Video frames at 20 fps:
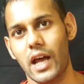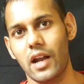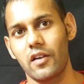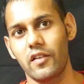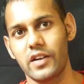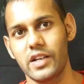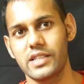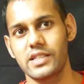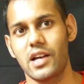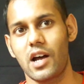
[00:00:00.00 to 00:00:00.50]

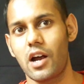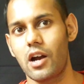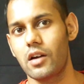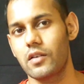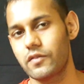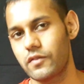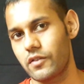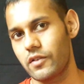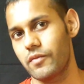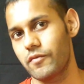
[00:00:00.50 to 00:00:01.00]
calories
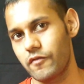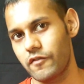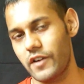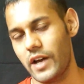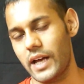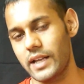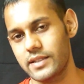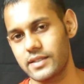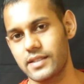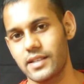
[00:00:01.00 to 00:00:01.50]
are from
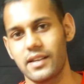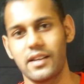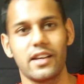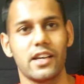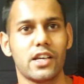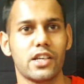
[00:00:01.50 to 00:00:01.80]
fats.